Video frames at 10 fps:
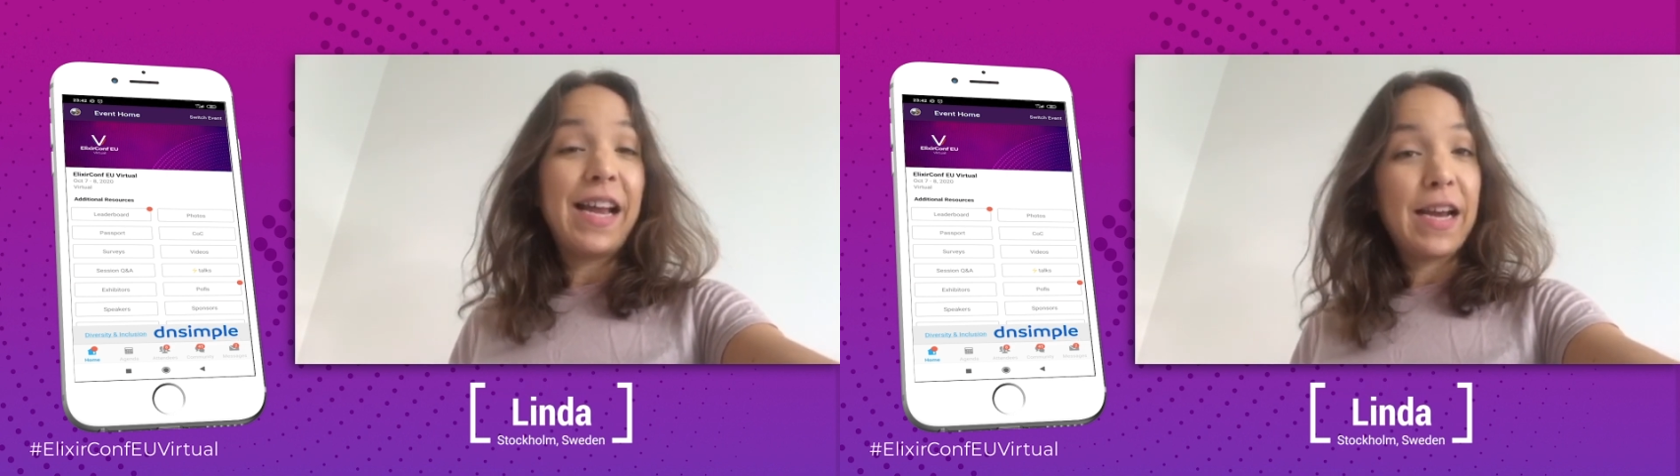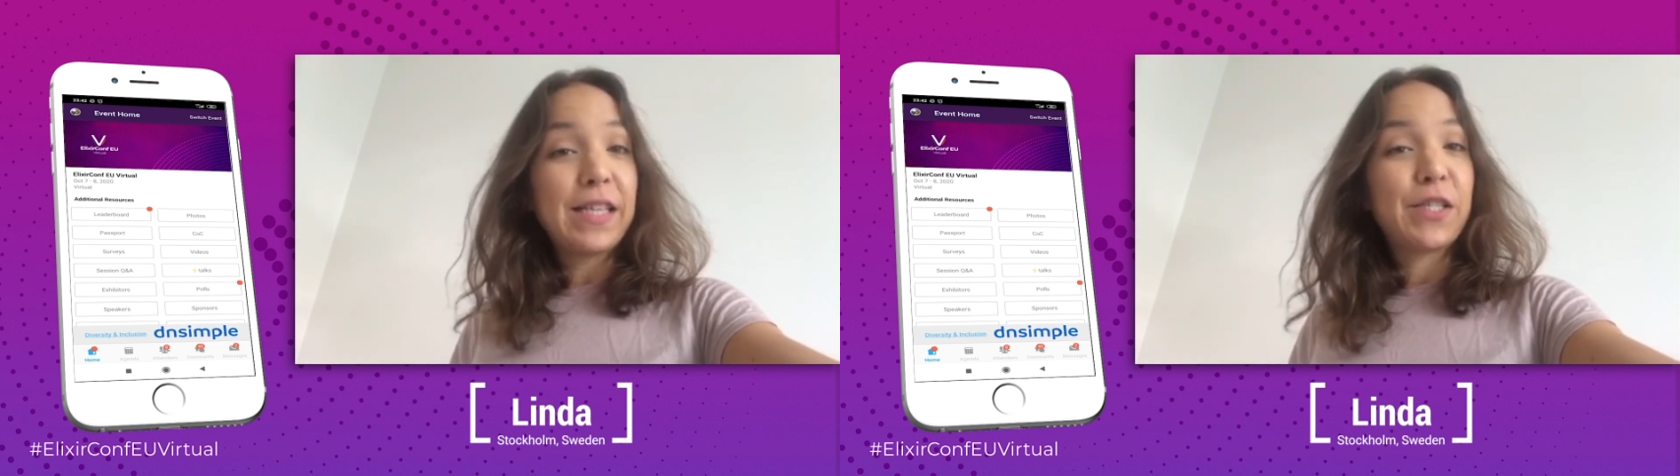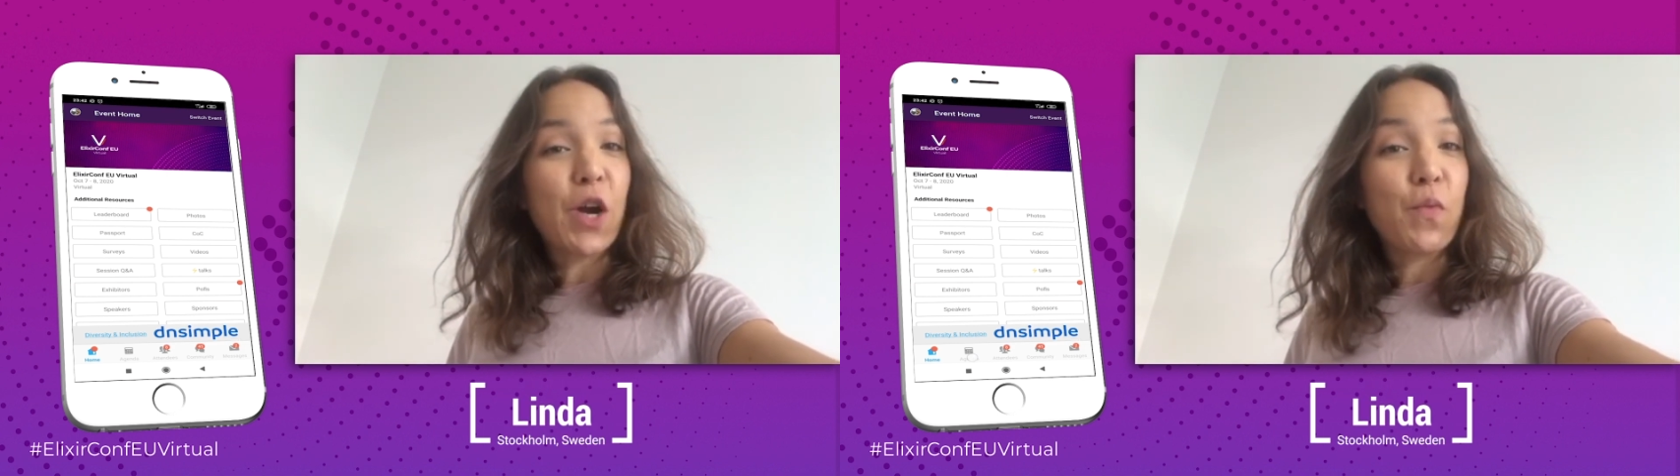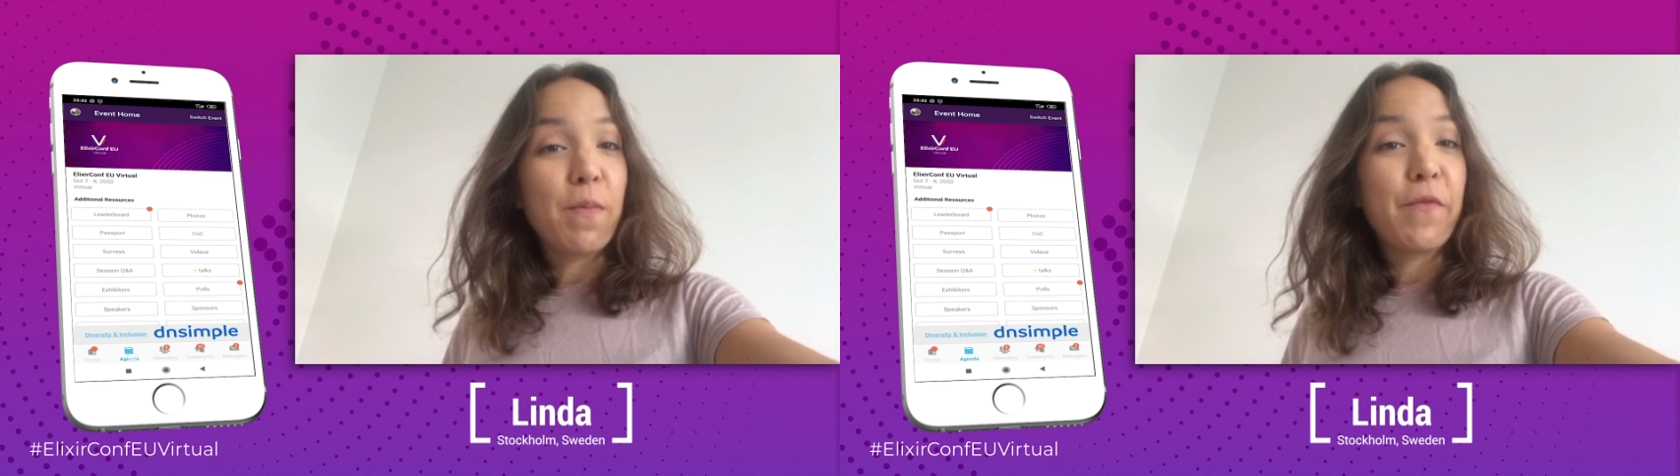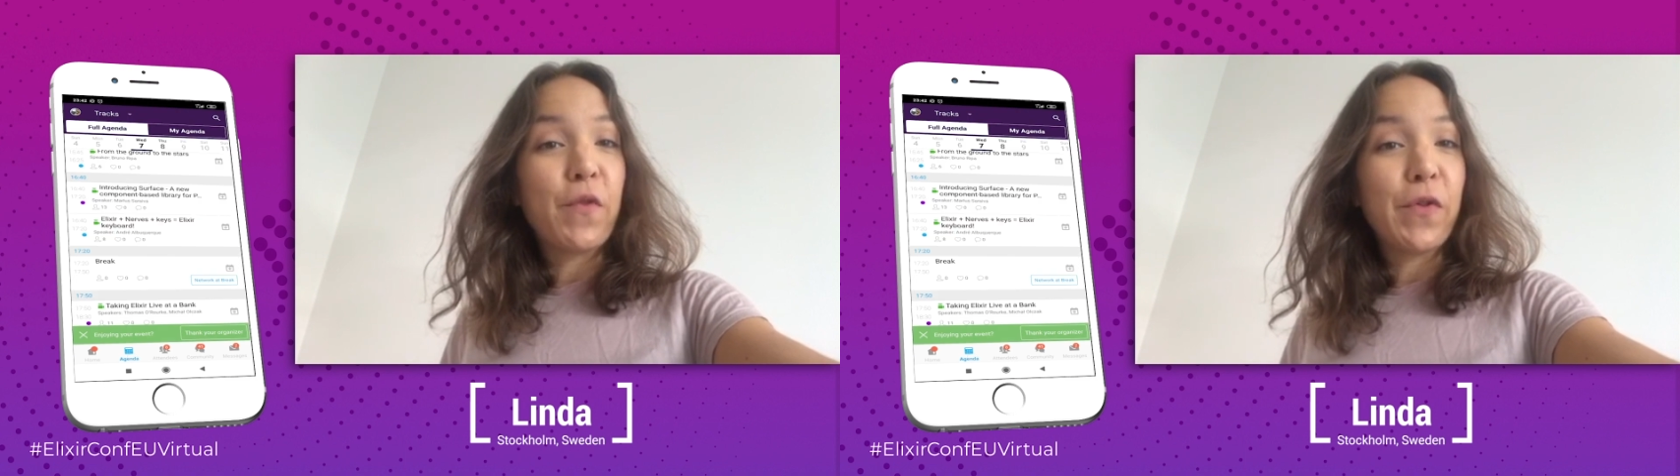Let's start
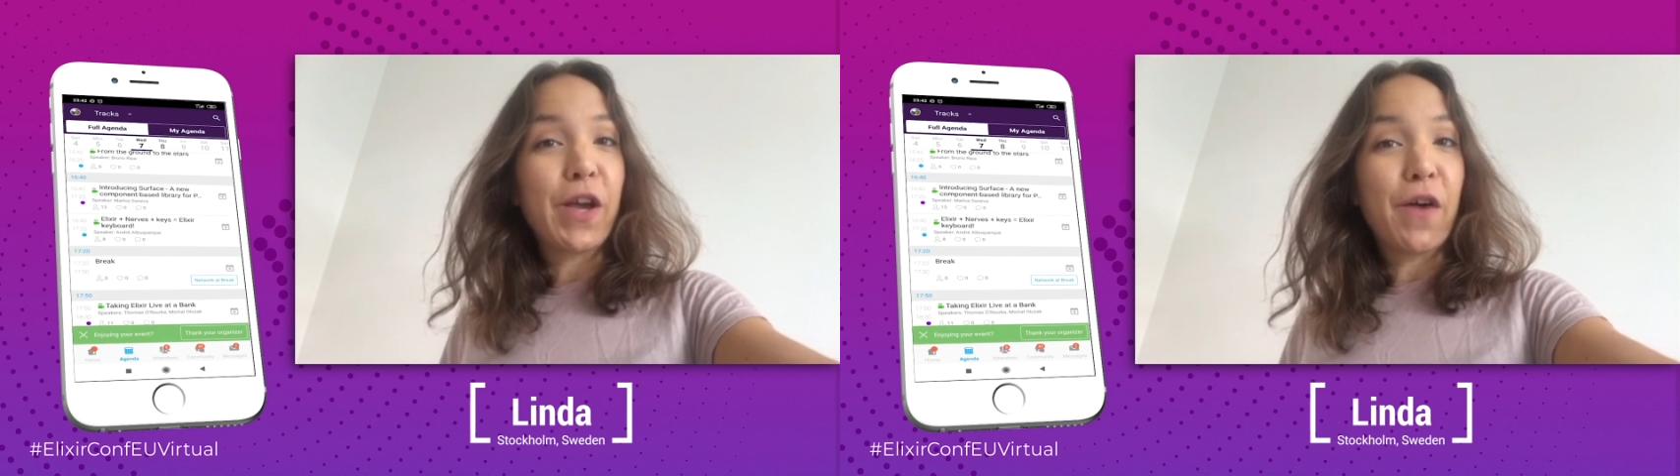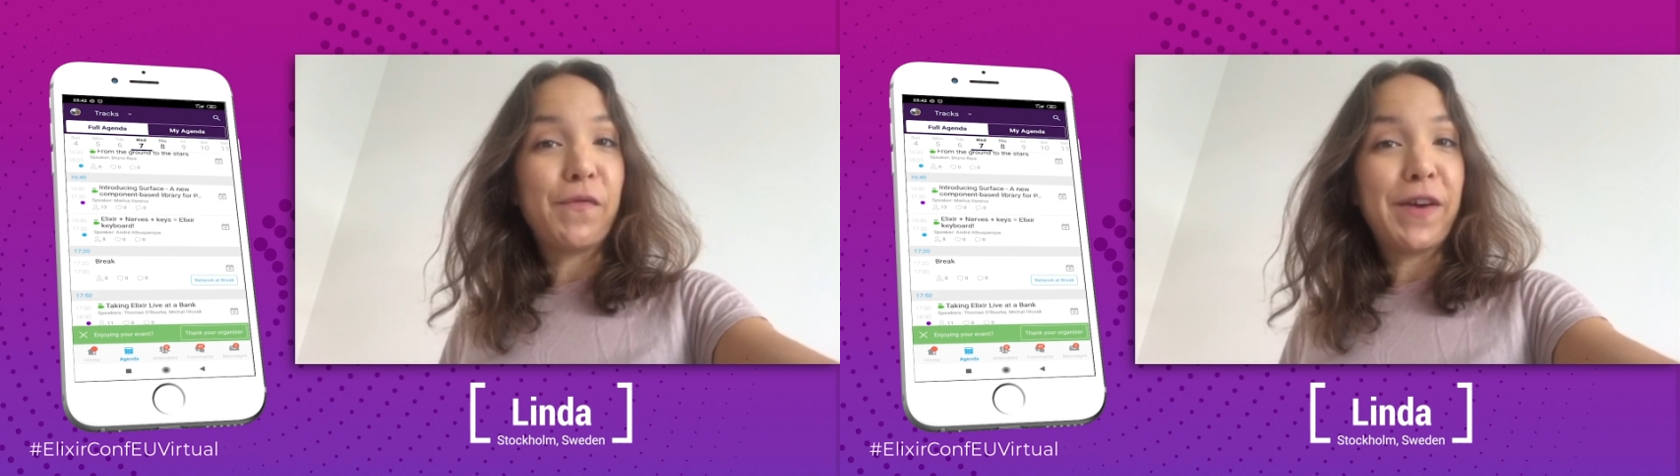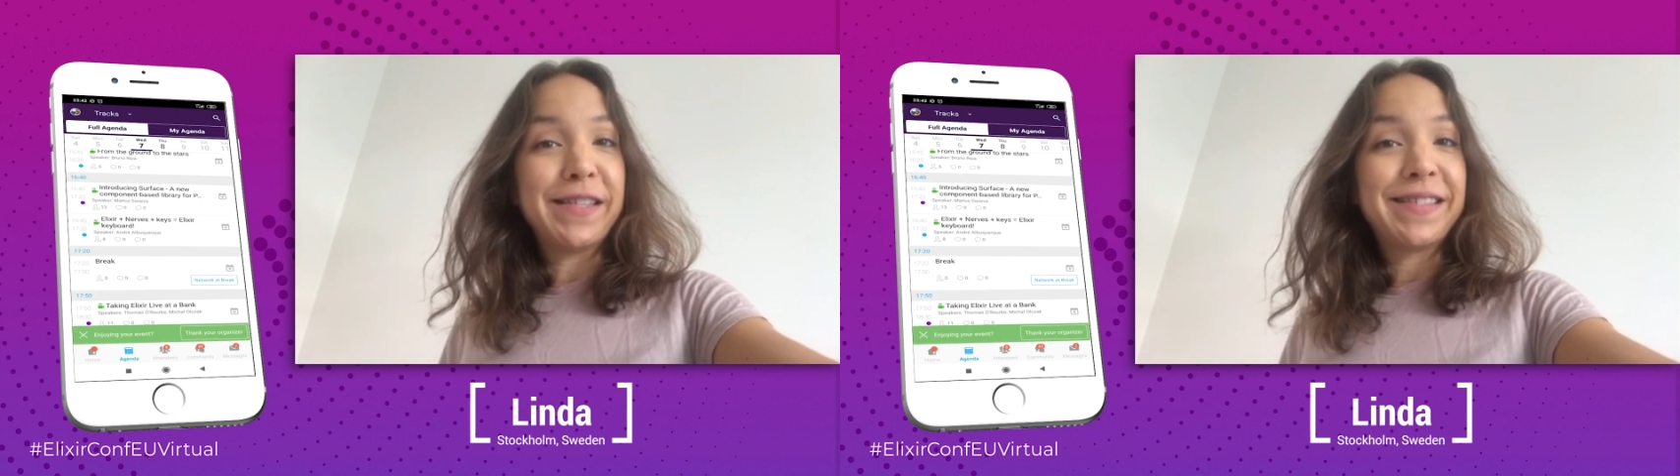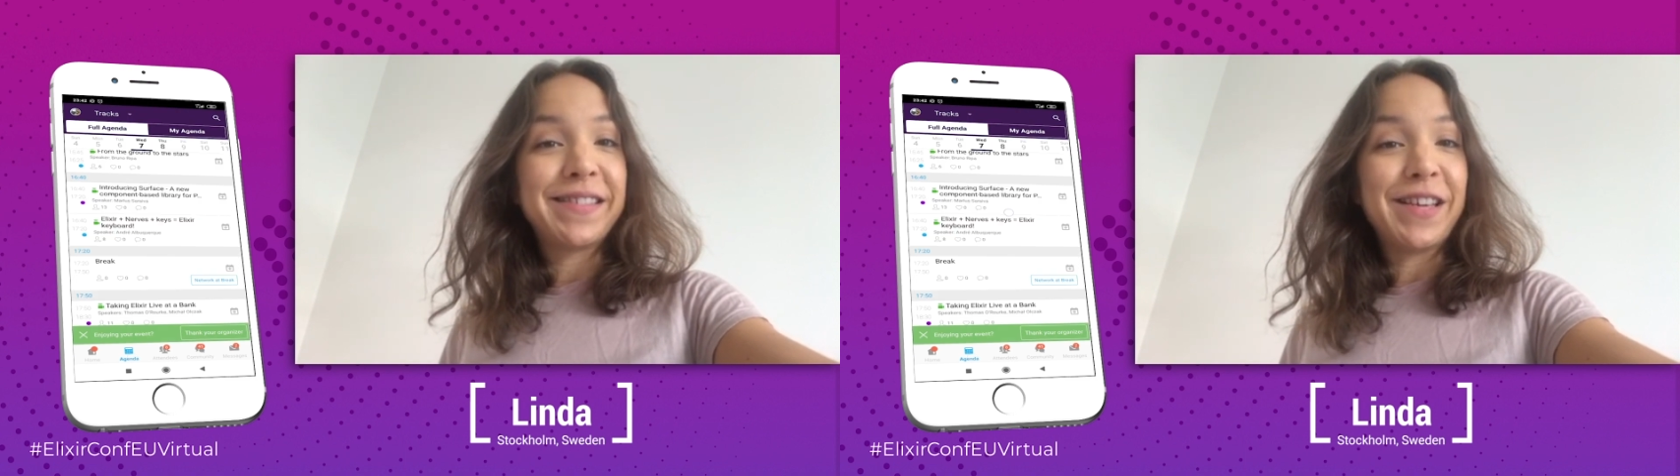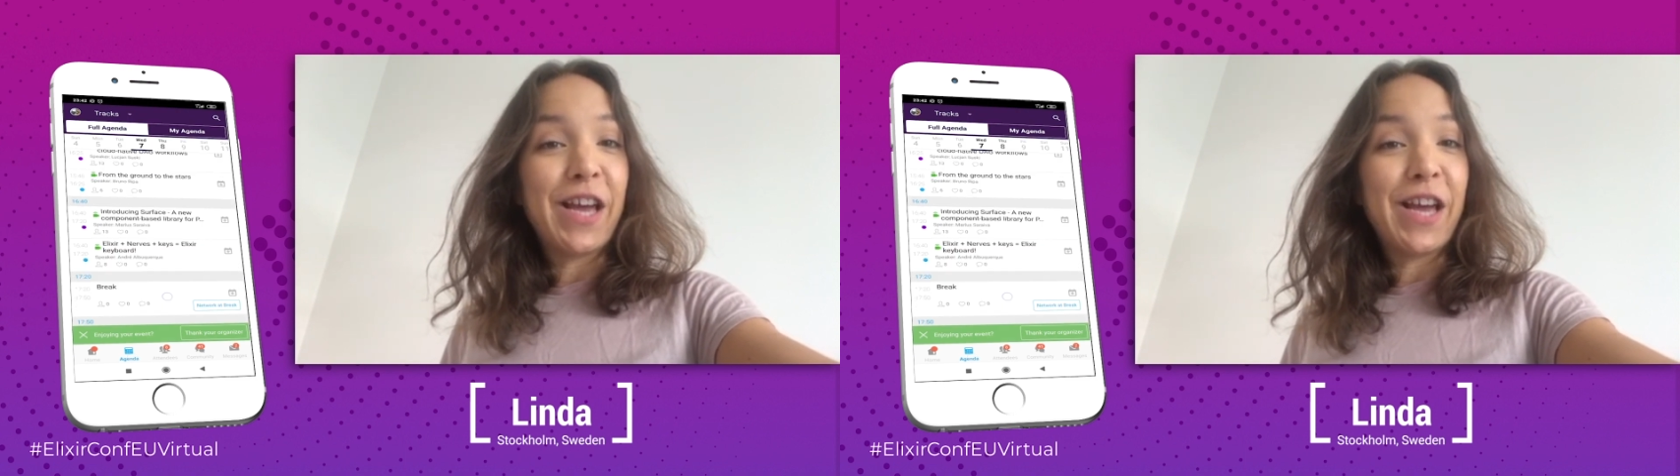with before the conference.